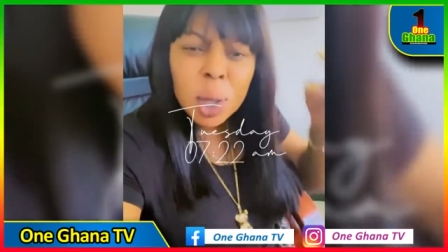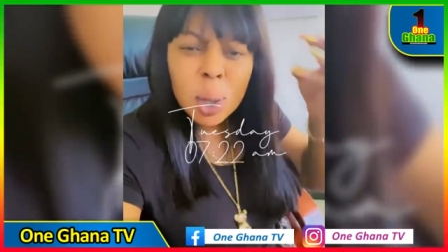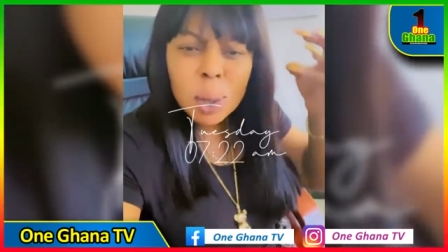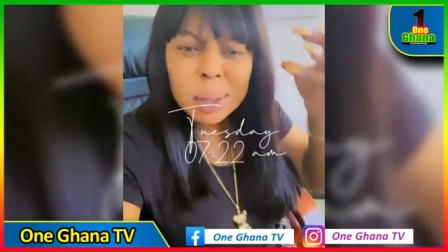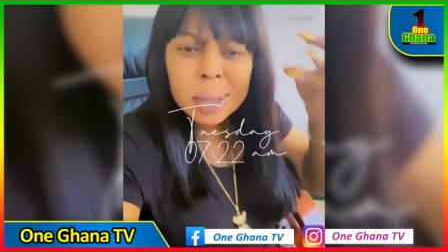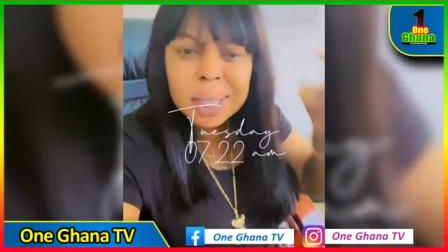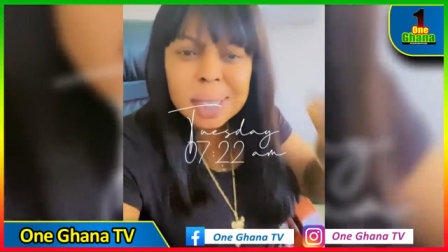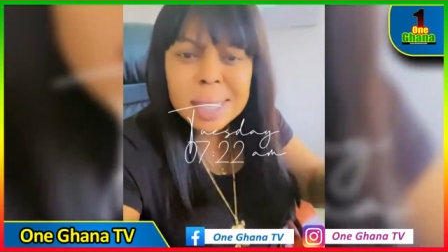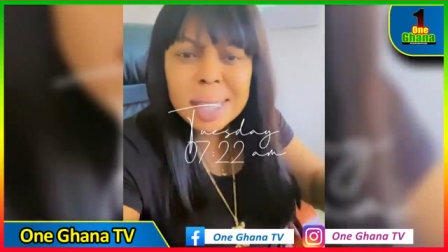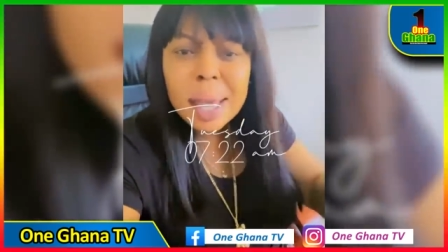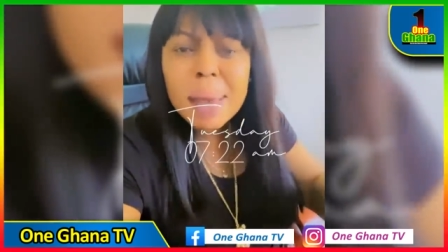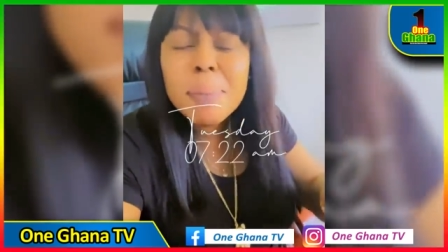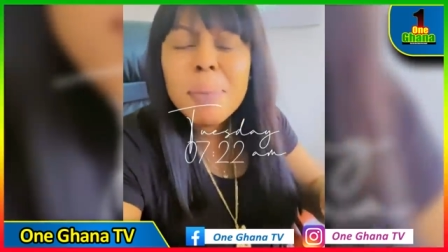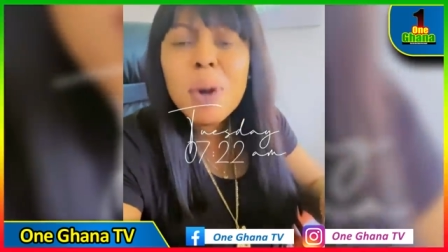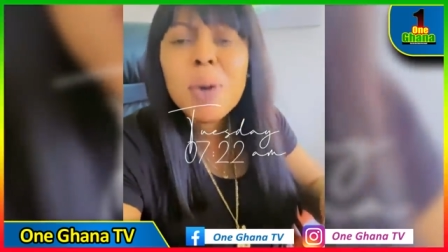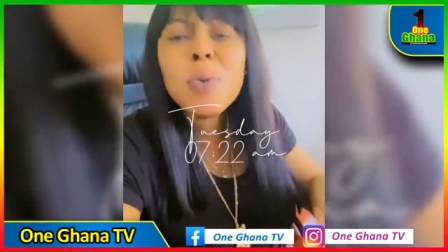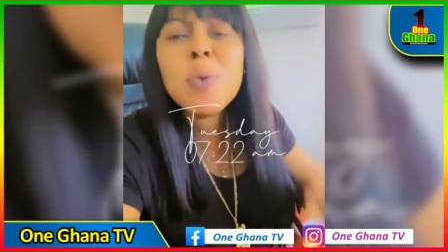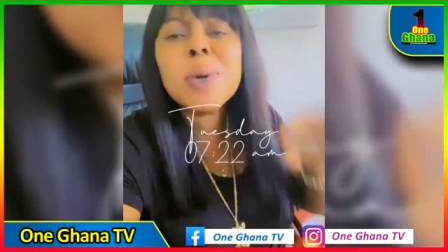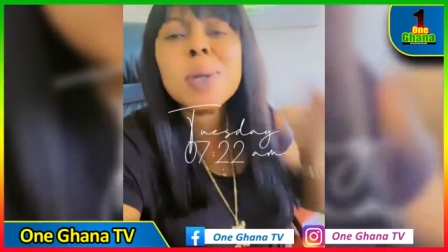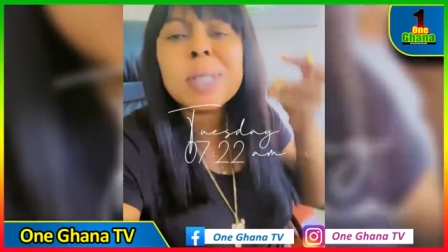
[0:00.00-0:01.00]
Your
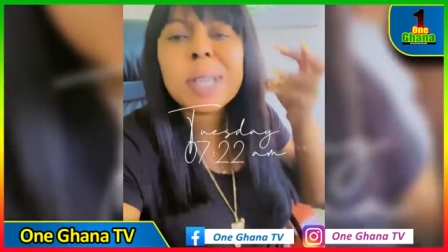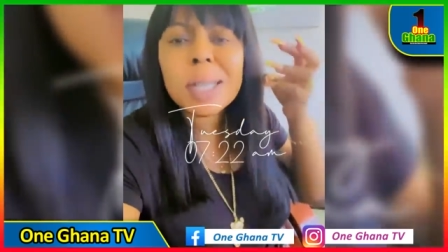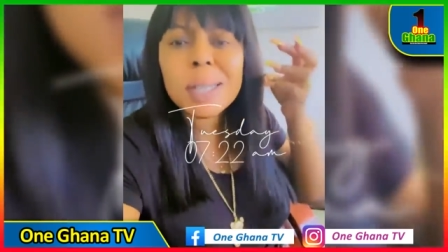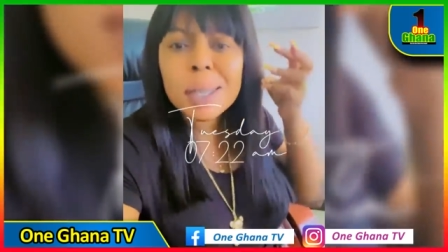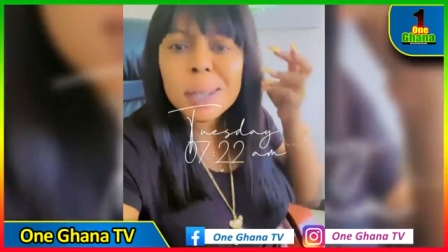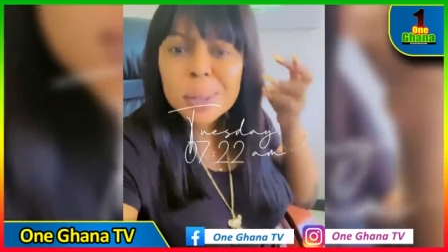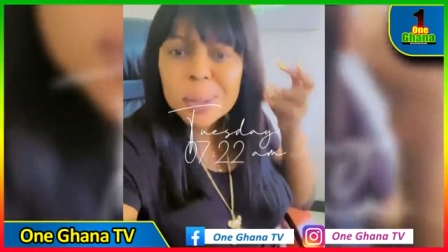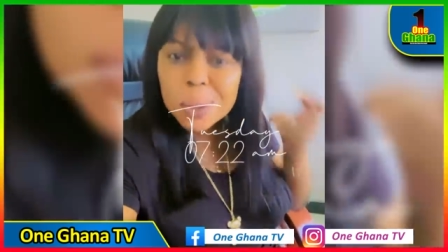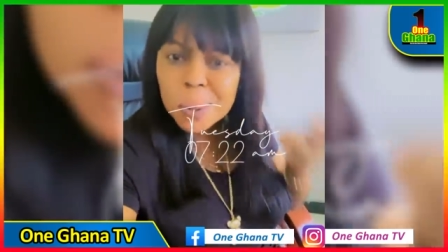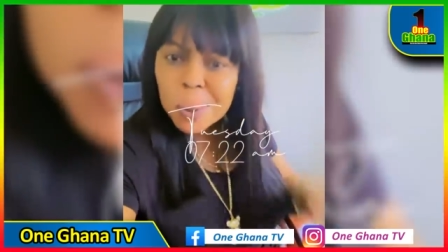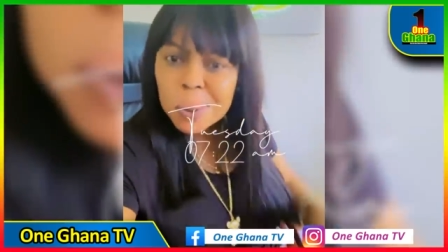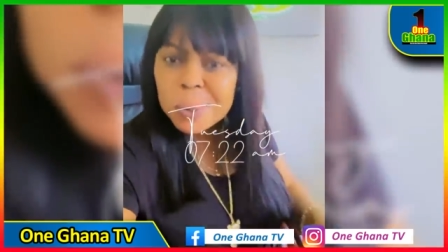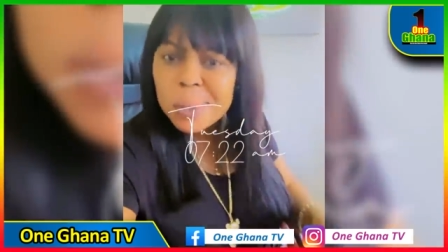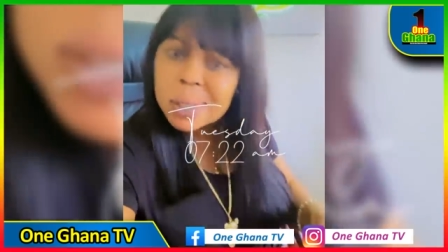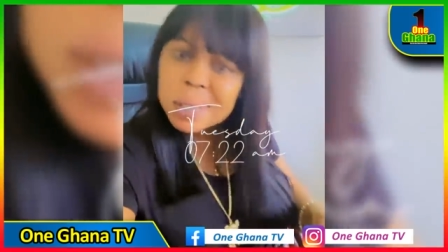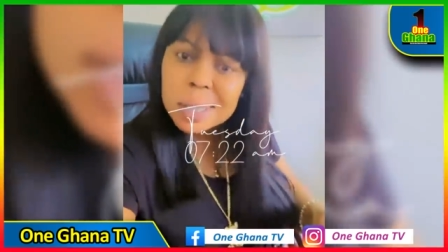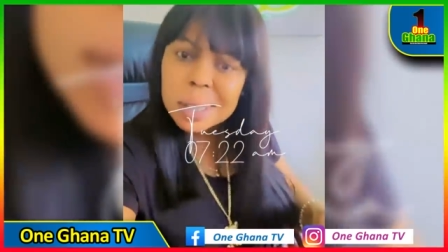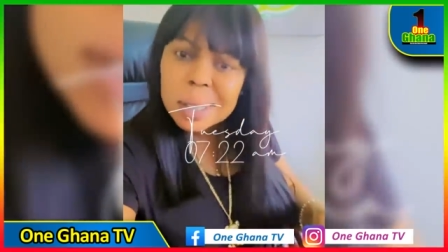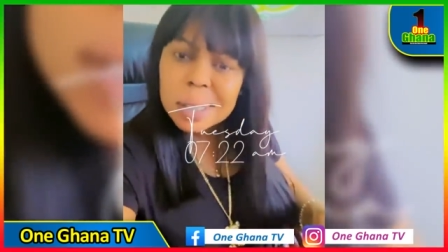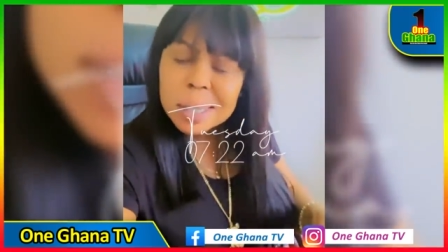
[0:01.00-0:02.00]
sermon was an
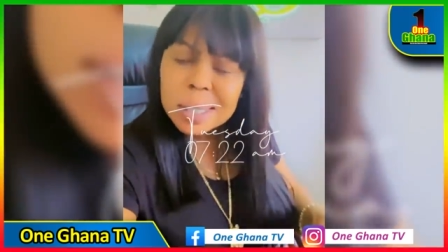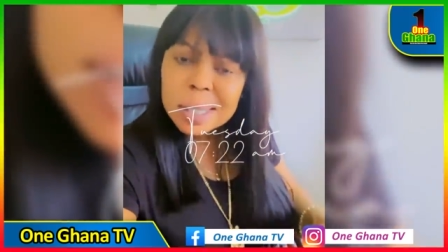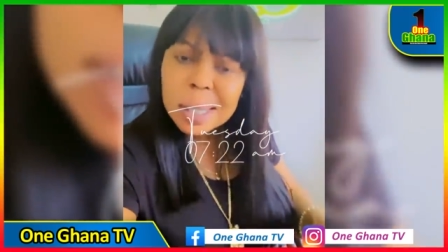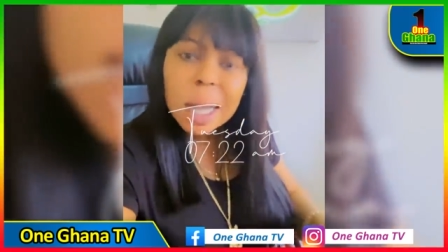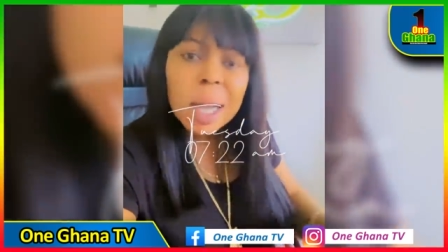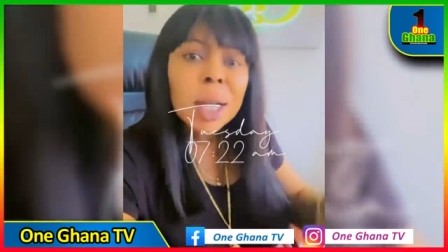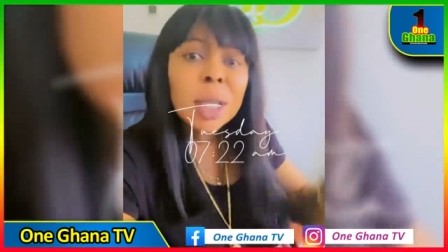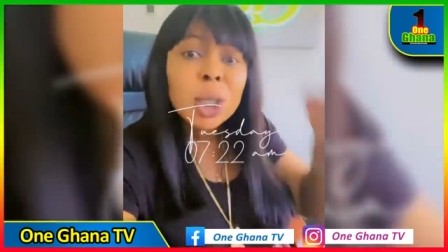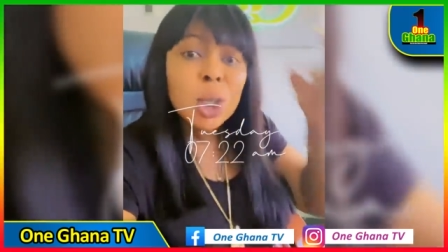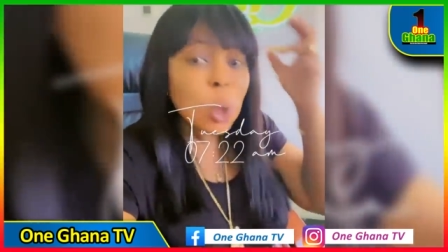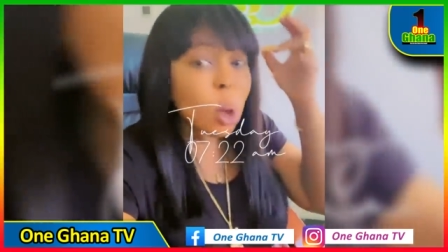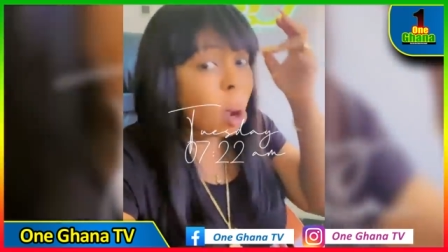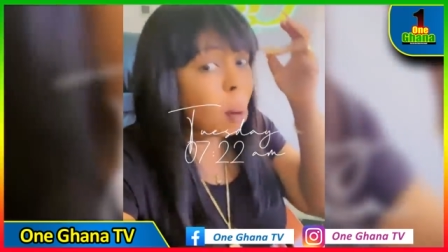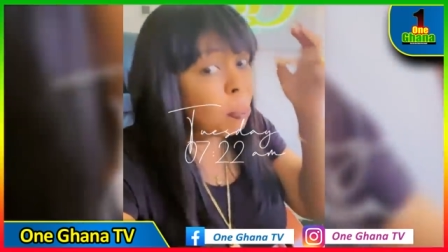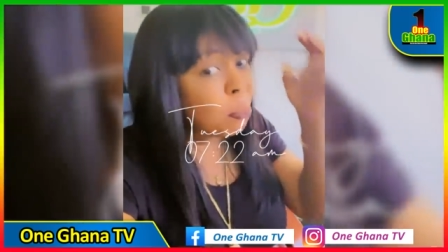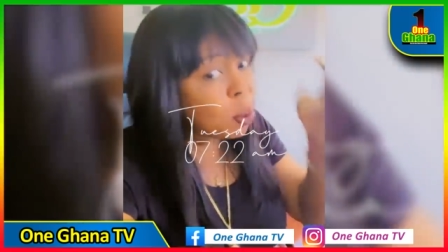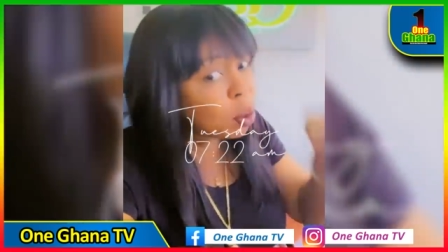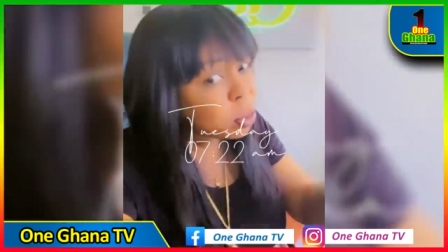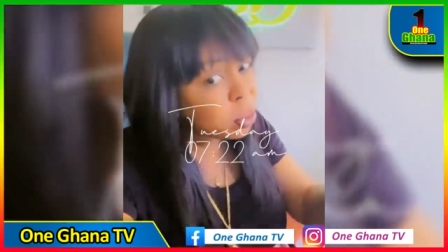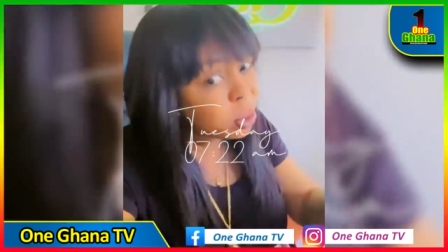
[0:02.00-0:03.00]
insult.
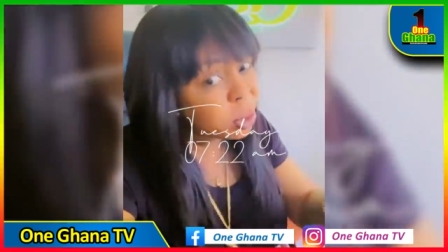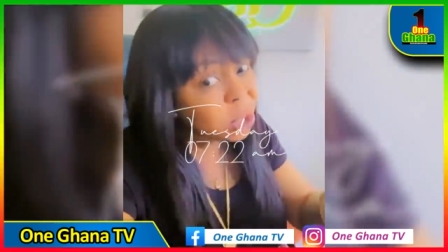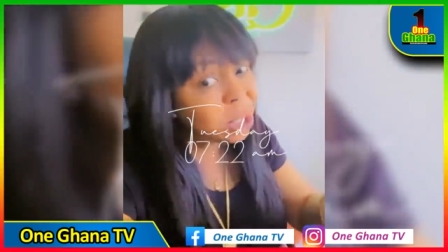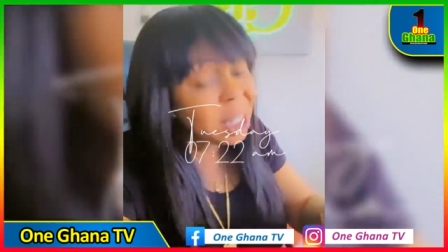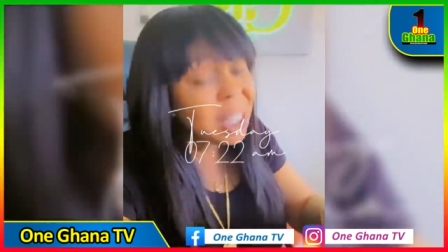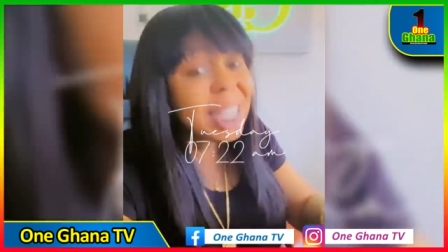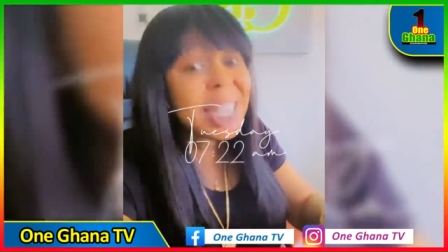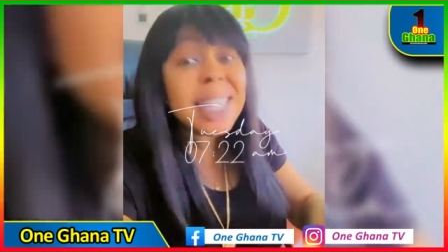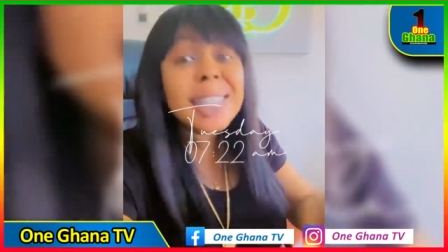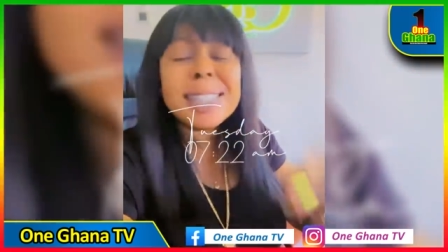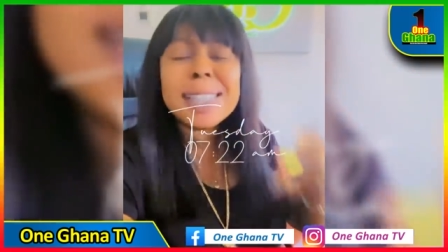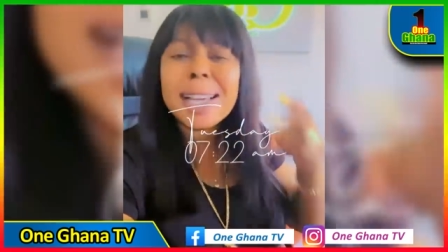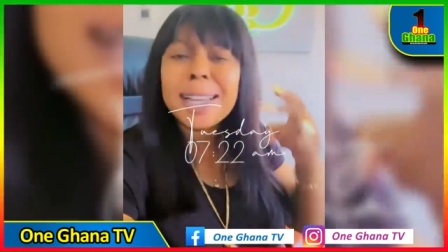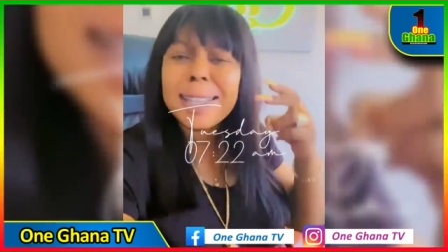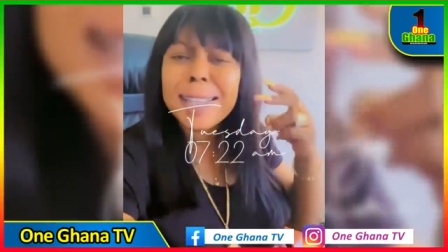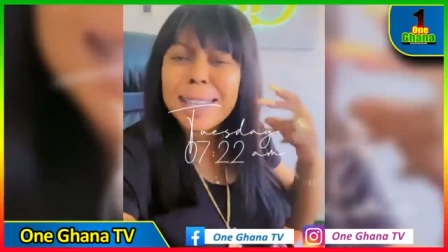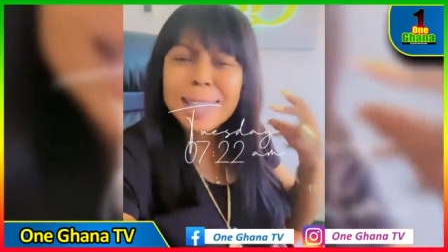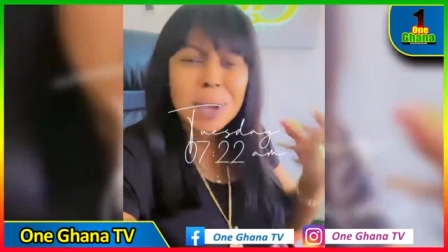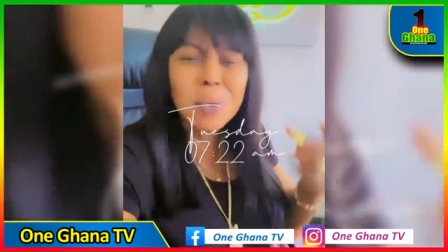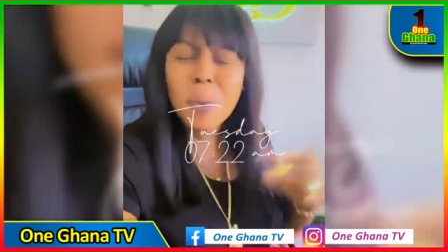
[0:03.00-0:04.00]
Your apology is
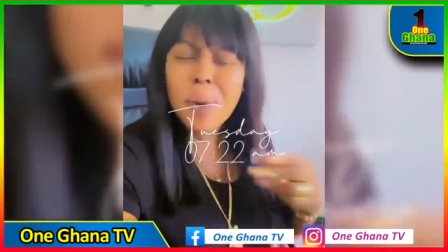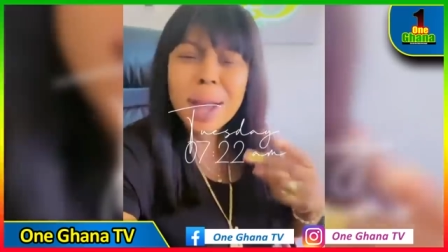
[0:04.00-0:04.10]
a.